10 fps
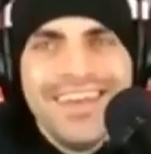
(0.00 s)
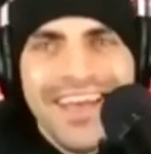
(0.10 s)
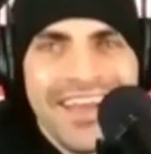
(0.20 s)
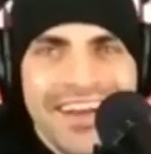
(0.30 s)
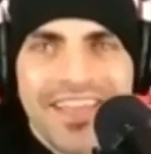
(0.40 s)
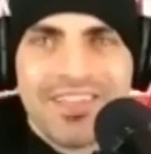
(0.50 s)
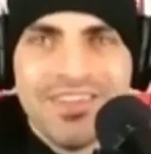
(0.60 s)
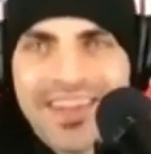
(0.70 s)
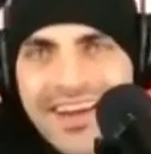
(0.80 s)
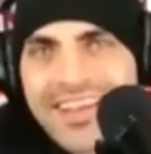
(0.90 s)

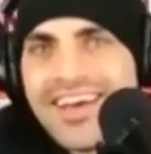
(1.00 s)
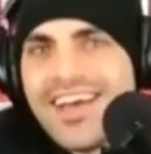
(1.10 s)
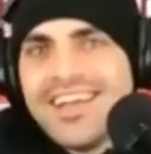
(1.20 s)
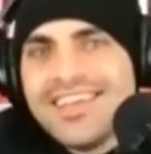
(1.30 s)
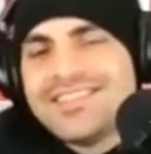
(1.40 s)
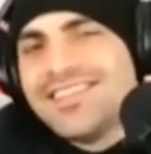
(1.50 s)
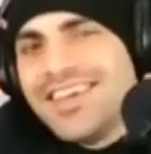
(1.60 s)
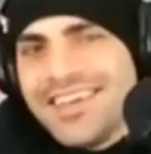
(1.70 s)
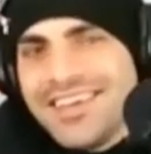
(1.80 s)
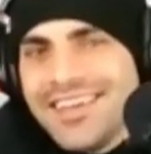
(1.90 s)
regular guy, let's
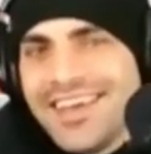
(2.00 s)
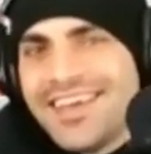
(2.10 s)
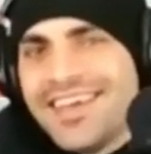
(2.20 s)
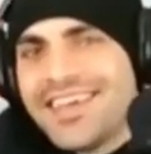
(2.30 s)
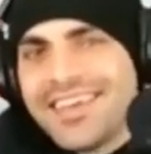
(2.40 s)
say, like,